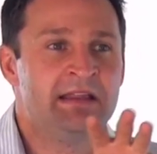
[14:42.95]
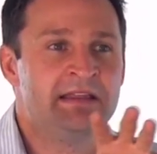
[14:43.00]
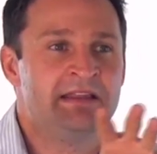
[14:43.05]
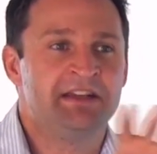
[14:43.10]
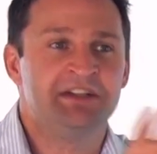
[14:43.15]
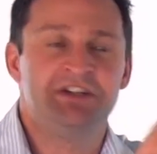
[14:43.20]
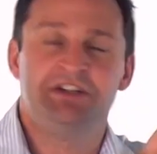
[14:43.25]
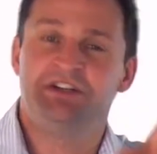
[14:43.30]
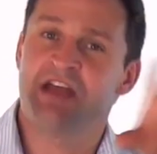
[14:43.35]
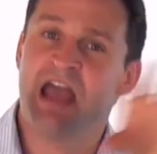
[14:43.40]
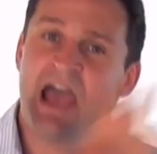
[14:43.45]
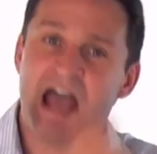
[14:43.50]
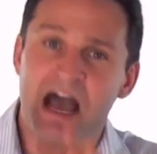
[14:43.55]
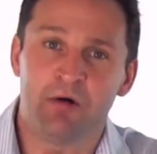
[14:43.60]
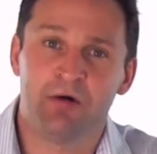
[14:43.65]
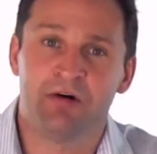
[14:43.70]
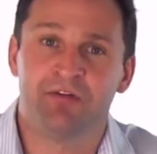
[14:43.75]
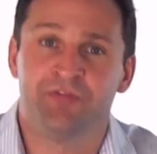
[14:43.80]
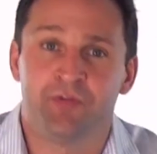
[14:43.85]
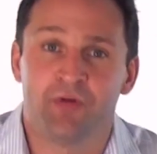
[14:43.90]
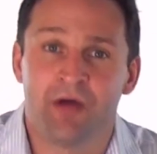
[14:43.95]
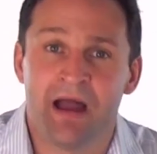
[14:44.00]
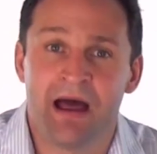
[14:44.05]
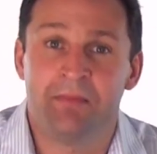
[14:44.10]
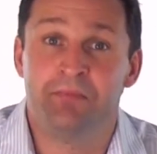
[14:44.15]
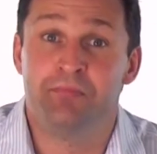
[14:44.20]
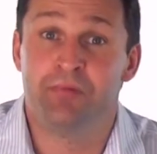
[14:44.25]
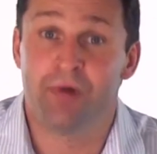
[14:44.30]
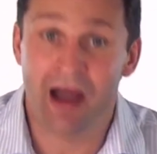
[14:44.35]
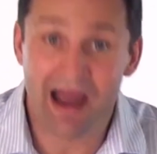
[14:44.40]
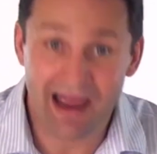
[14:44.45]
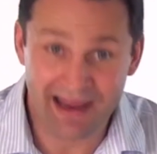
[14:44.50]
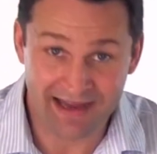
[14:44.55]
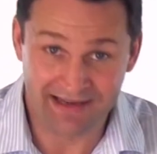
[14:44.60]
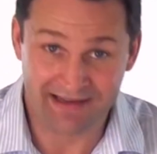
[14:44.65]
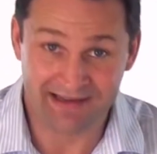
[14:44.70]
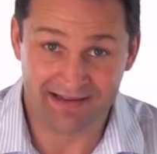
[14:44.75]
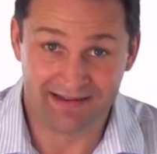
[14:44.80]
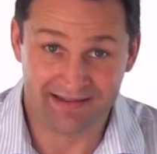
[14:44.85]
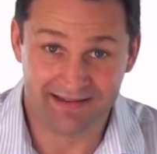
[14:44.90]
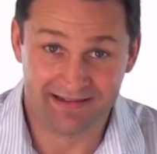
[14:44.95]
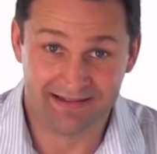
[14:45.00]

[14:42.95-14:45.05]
the shower for our brain.